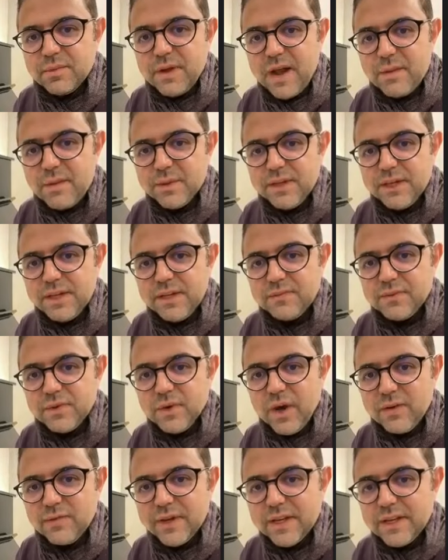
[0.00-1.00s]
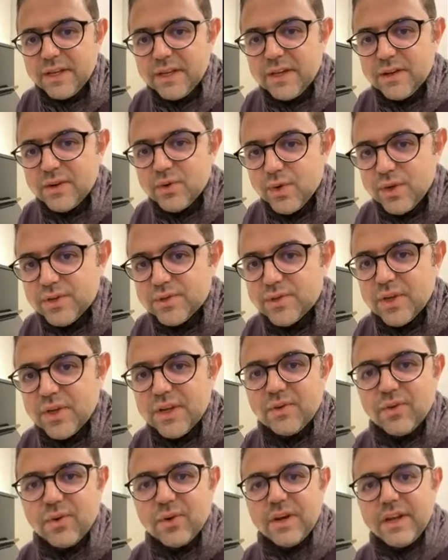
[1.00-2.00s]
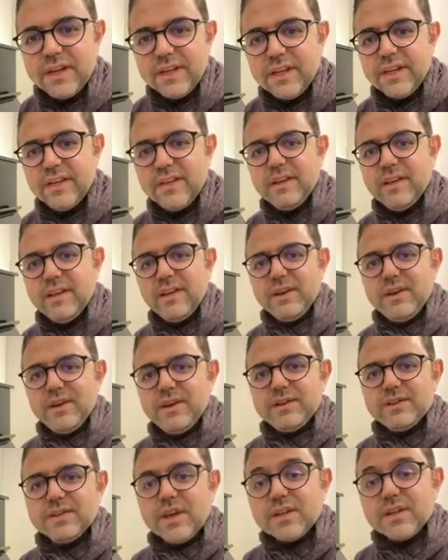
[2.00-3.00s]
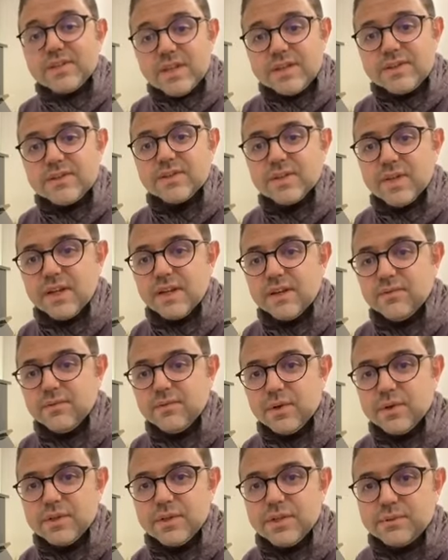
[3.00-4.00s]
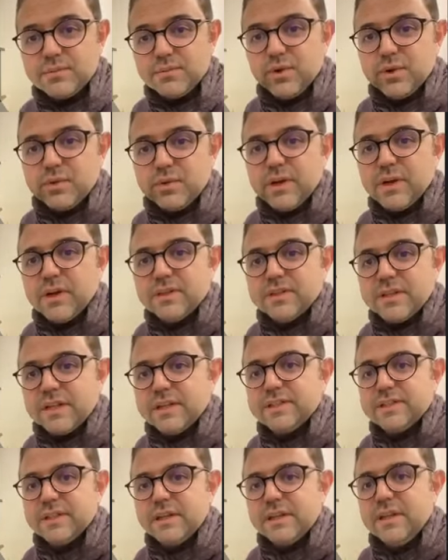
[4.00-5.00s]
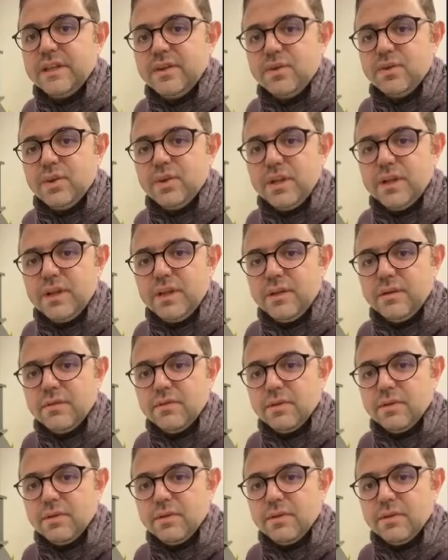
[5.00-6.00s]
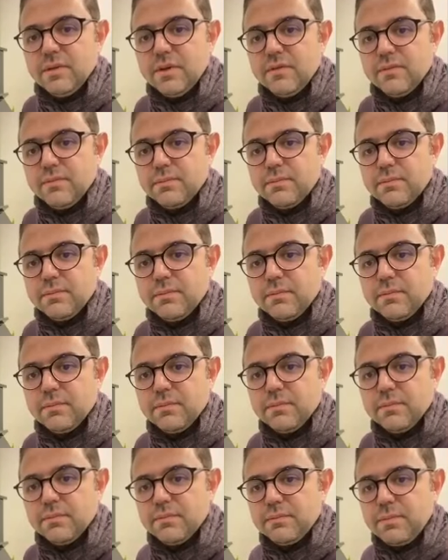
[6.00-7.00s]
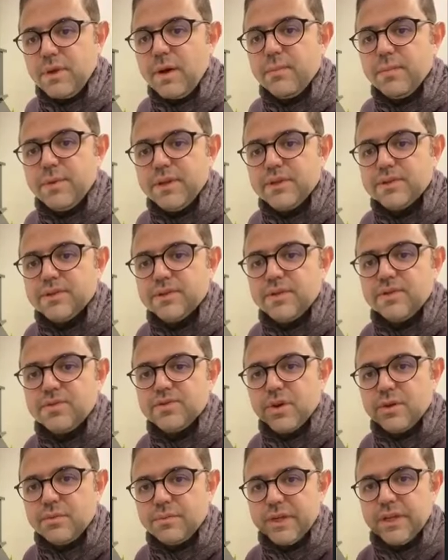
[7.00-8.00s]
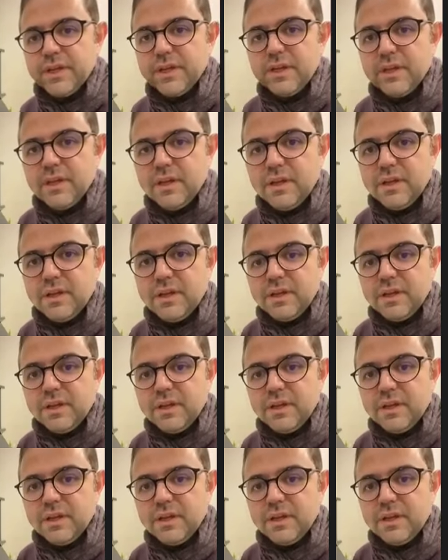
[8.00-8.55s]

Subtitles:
happy if you have any question or any suggestion for this book, because that's newly published in Germany.